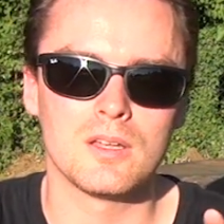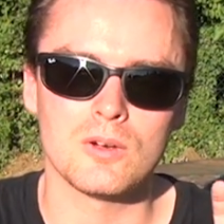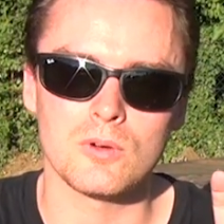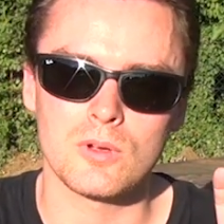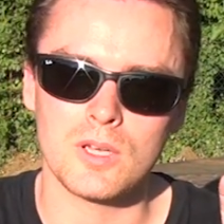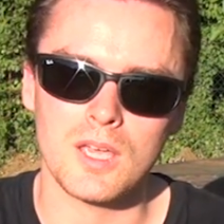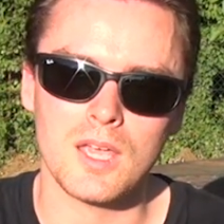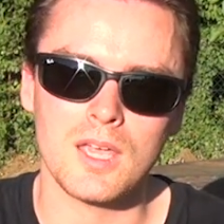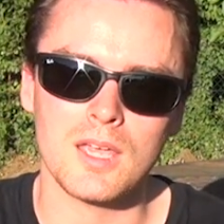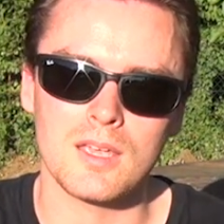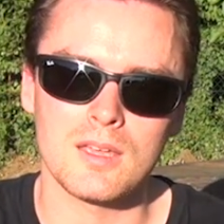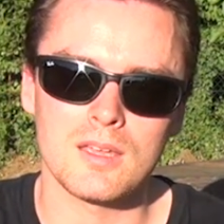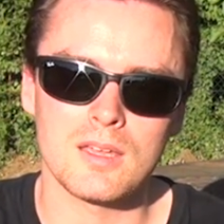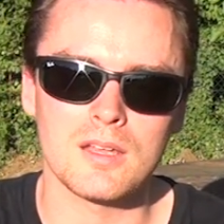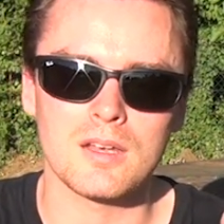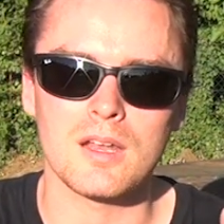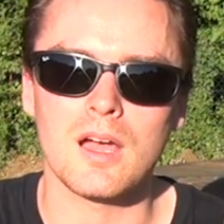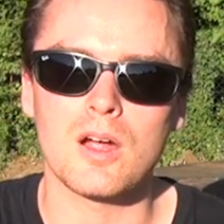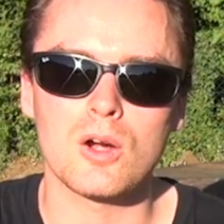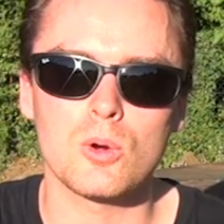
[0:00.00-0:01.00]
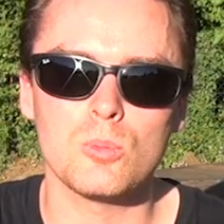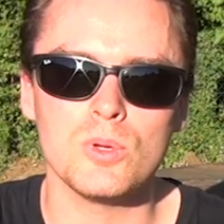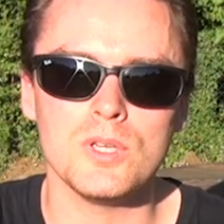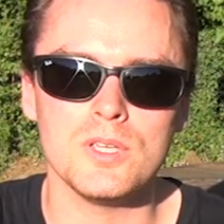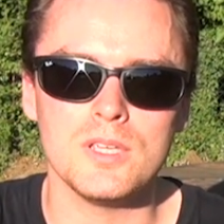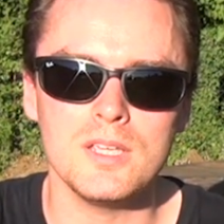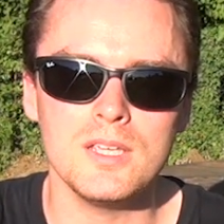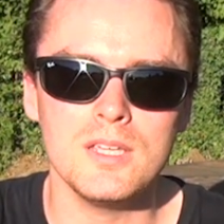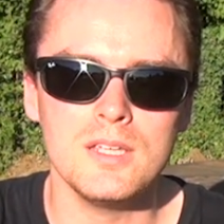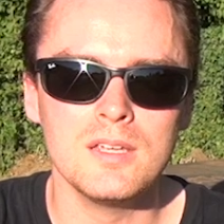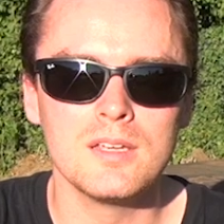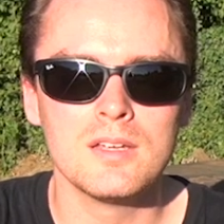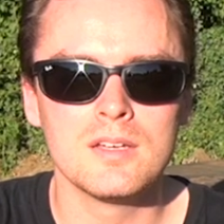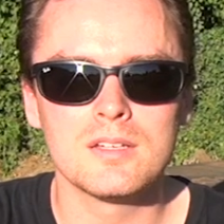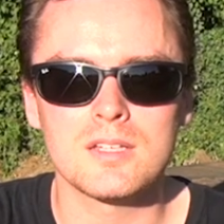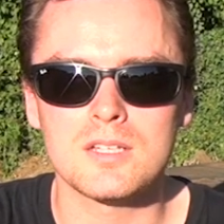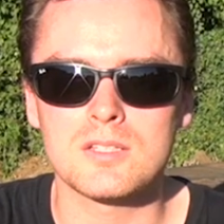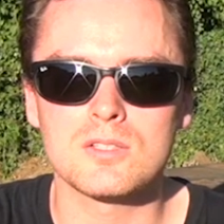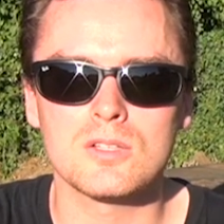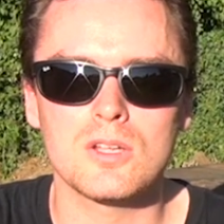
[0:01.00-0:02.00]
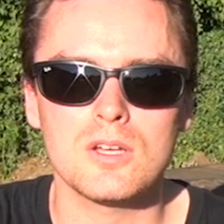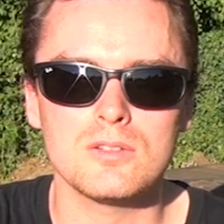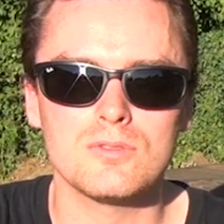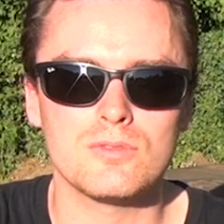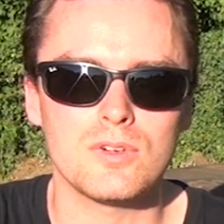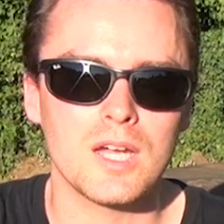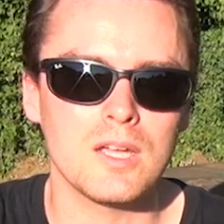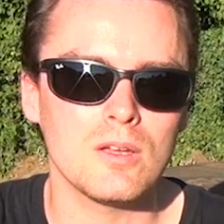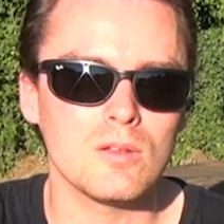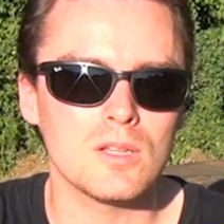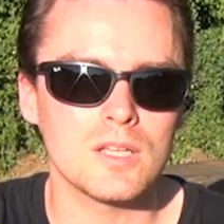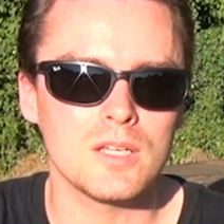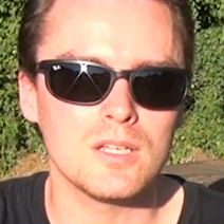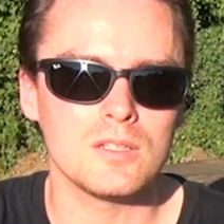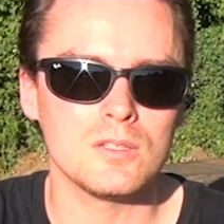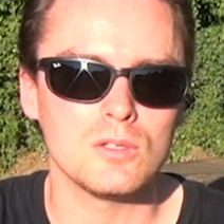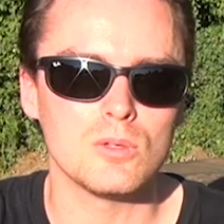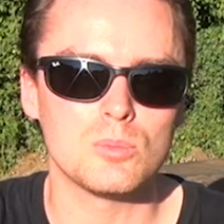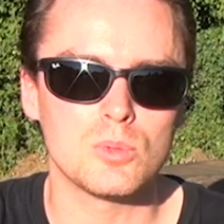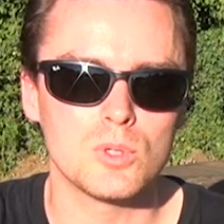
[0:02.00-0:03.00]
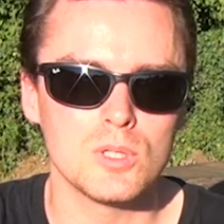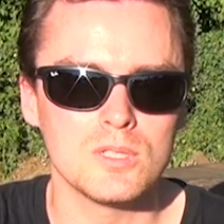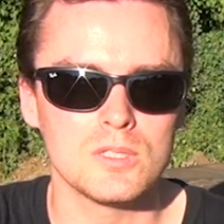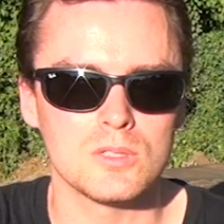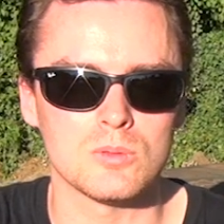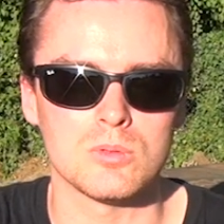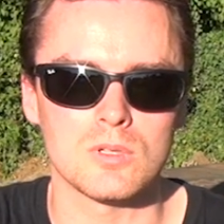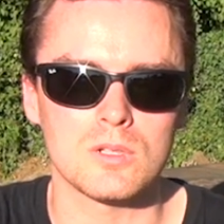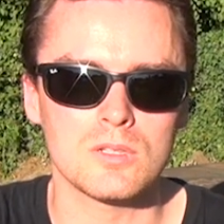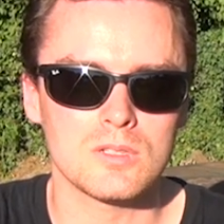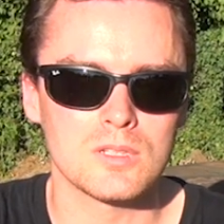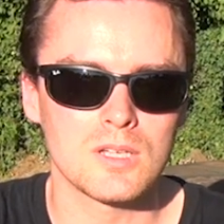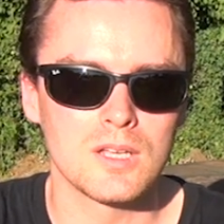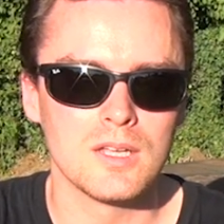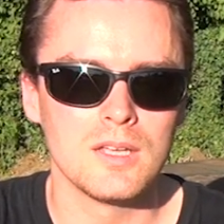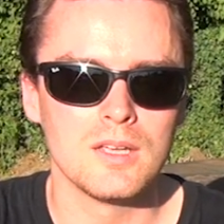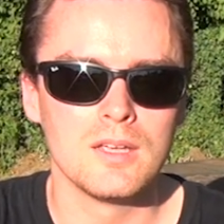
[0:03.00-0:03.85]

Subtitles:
okay, an RBE does not violate your principles,